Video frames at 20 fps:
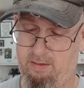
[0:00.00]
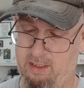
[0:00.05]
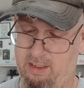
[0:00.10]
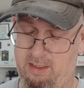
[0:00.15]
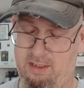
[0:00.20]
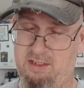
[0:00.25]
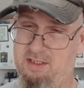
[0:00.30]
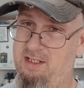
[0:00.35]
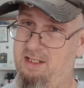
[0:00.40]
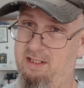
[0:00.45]
It
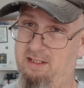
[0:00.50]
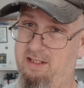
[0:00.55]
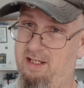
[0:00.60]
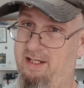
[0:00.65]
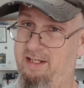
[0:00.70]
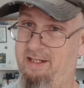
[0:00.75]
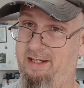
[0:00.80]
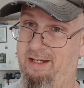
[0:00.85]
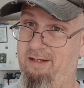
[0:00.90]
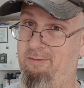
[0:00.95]
just didn't
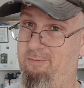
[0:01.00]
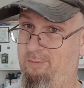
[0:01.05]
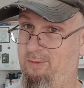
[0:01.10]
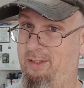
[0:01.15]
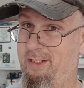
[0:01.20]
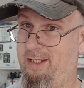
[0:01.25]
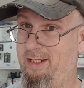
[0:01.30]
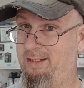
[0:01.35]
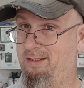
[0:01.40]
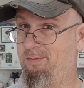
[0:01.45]
take out what
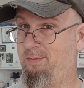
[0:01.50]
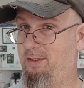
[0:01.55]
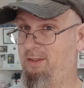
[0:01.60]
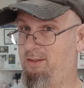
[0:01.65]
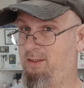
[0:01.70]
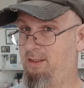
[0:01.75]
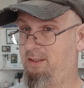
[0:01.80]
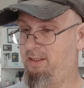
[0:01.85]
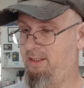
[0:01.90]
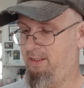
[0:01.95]
I
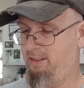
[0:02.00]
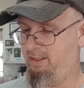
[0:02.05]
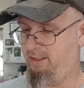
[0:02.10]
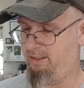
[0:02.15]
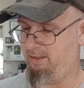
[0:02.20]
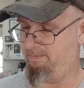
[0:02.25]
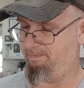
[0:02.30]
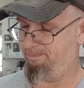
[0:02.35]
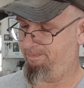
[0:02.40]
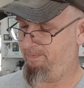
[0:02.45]
expected to take
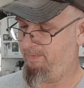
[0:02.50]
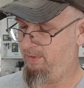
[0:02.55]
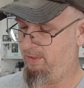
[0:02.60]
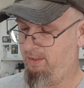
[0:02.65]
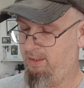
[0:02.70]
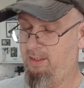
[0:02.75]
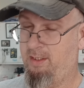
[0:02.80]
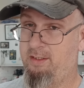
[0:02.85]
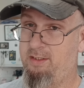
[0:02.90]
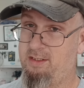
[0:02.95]
out.
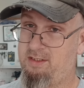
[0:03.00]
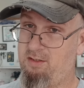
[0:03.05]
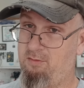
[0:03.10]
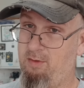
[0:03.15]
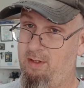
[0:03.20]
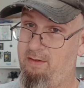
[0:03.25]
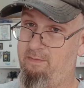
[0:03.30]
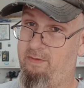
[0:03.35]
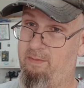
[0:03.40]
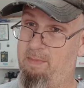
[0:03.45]
Just don't
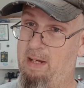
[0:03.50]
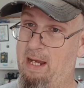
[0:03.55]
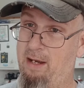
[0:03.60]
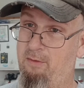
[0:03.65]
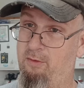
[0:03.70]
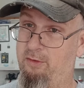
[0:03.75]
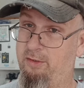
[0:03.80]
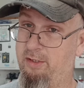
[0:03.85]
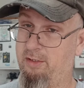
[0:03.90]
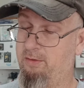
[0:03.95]
have the
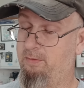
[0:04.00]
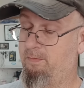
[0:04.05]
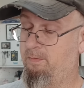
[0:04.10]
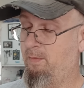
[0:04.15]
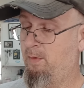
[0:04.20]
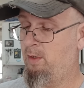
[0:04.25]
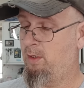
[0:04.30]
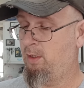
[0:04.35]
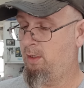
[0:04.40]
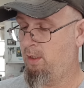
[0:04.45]
power to.
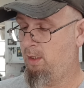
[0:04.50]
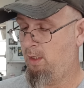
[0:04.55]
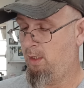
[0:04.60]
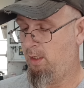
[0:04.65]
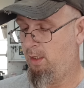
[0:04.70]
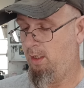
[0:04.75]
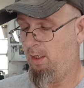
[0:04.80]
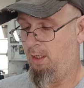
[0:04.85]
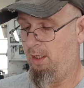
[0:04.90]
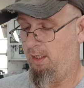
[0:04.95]

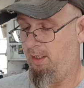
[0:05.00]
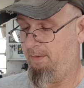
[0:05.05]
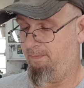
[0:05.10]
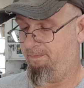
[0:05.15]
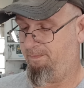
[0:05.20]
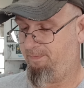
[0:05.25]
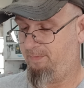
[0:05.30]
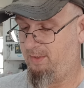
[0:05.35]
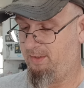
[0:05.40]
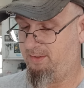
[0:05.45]

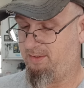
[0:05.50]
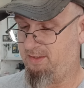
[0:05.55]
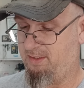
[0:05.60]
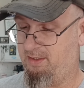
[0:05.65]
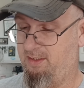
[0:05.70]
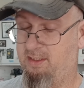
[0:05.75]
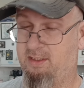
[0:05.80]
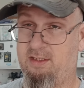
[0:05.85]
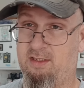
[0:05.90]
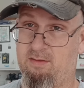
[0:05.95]
Like I
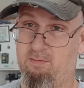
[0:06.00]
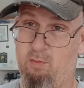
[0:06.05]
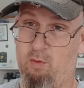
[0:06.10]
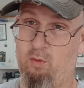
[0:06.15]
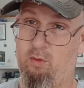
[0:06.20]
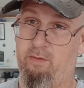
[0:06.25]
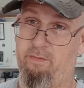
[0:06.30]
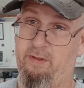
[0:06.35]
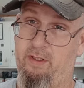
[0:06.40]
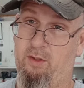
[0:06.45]
said, this is
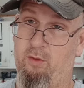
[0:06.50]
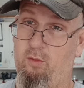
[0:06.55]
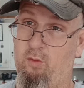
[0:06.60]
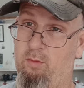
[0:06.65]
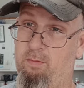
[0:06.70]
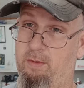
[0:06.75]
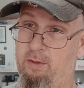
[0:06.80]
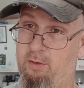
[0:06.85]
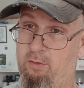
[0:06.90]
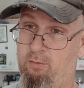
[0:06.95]
more of an
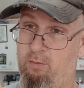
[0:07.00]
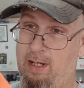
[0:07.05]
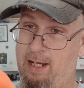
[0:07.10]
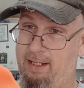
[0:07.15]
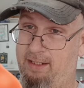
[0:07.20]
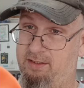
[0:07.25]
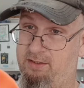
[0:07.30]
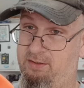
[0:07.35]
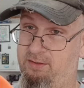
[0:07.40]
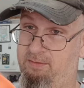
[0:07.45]
orbital
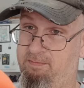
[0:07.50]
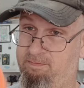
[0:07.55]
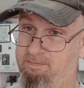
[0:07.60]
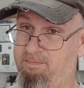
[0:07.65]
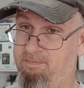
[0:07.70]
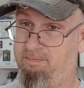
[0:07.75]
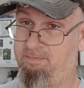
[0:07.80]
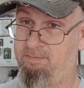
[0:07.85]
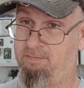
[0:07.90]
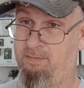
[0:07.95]
waxer.
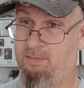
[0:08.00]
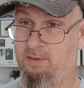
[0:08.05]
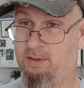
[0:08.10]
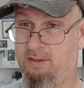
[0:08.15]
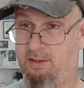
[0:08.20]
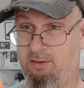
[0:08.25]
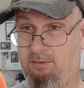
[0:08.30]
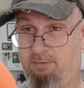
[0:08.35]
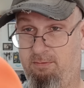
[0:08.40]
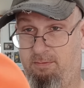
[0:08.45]

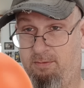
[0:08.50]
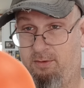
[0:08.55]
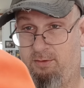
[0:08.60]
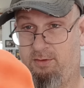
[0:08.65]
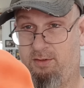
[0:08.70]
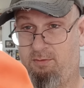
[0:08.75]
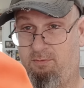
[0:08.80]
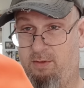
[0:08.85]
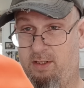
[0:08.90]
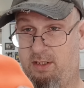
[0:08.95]
So I'm going
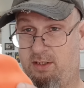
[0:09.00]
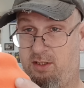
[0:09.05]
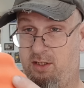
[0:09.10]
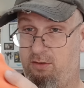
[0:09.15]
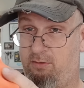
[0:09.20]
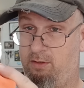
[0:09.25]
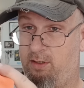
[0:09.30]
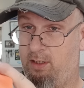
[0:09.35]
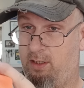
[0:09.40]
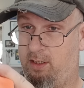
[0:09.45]
to switch
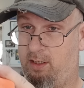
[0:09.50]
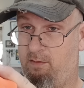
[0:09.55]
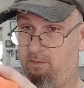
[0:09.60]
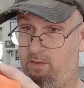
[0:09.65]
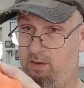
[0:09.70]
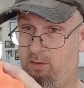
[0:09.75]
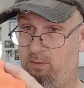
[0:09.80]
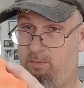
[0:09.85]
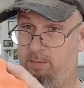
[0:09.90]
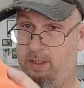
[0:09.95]
to the
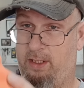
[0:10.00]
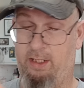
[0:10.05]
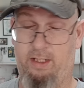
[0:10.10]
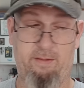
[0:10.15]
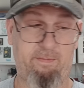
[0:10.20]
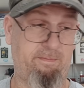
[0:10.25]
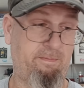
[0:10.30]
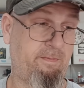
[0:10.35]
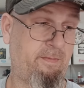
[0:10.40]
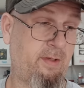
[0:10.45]
foam
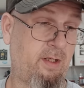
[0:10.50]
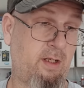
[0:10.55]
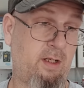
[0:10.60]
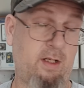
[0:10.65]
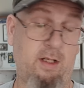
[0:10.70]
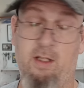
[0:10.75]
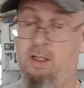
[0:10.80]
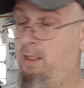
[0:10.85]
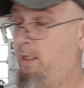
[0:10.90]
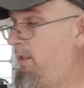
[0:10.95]
pad.
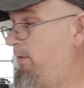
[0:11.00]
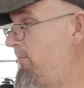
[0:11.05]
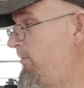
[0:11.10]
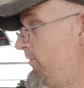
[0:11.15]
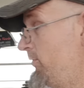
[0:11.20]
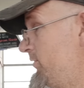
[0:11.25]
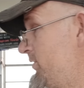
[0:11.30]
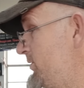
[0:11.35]
And we're going to